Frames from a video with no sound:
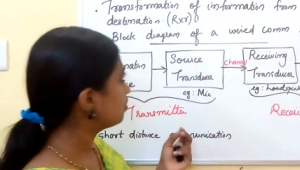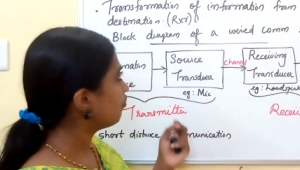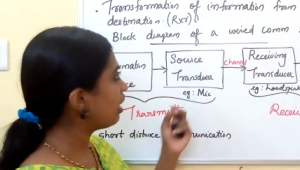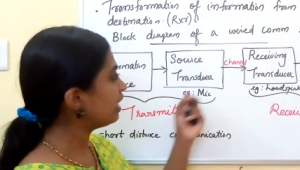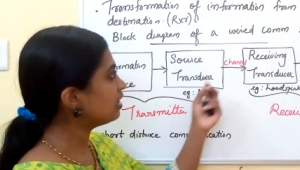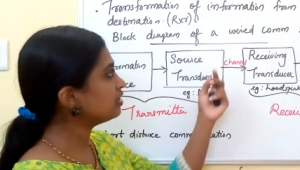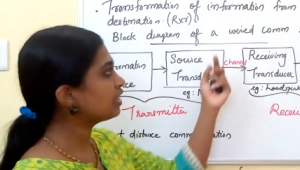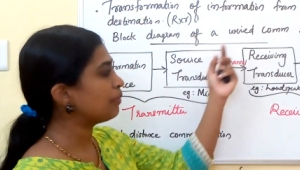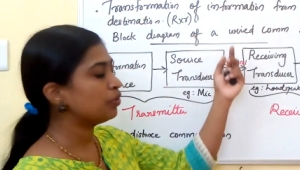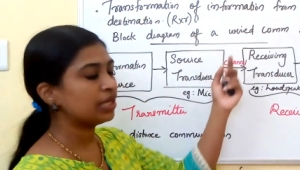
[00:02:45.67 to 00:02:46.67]
Wired
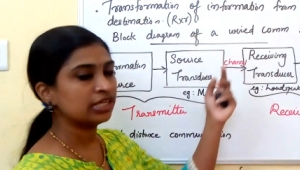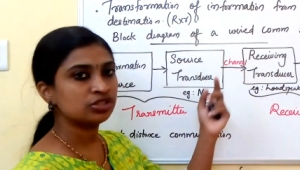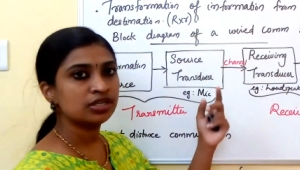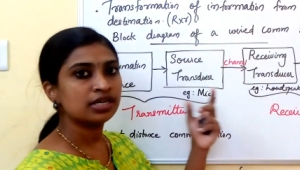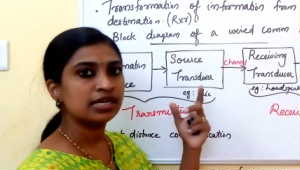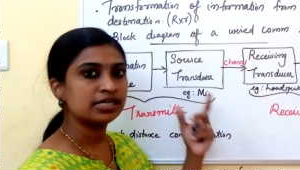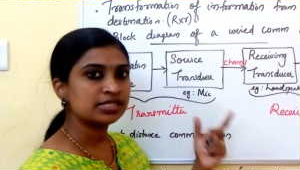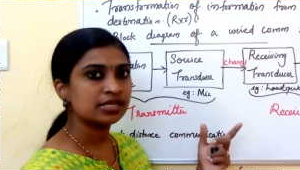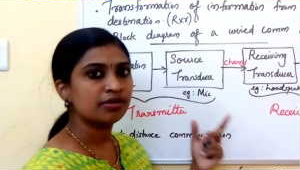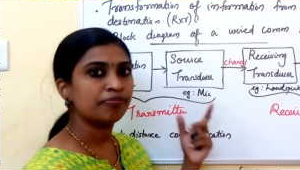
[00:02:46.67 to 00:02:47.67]
communication is
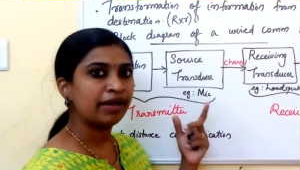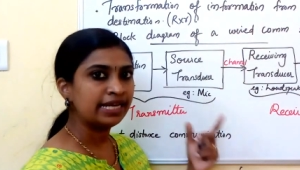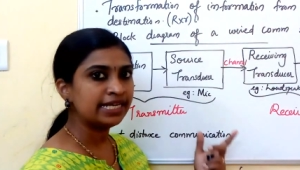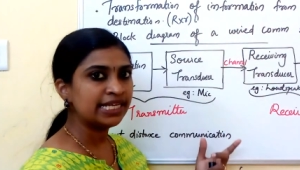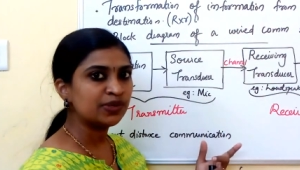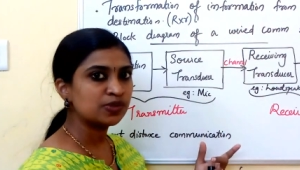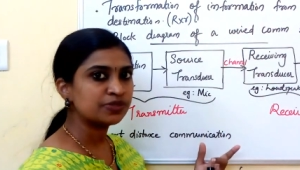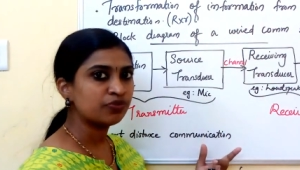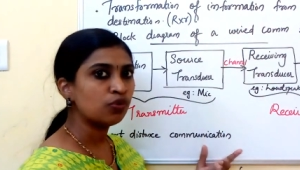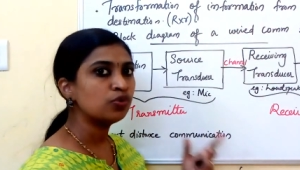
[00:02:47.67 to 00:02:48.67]
mainly used
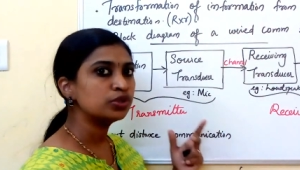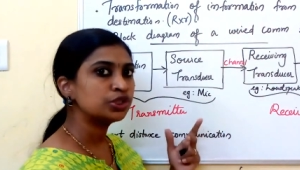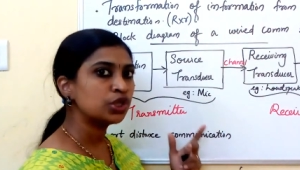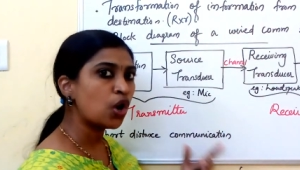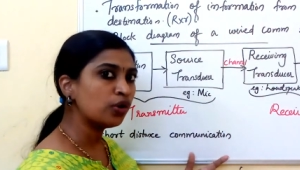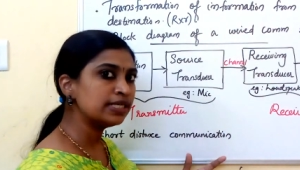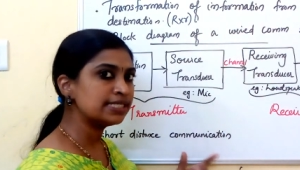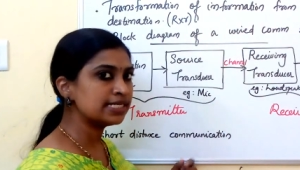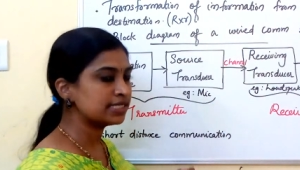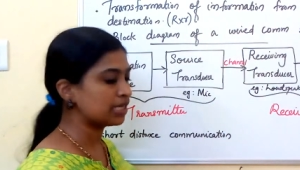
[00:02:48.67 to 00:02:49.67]
for short distance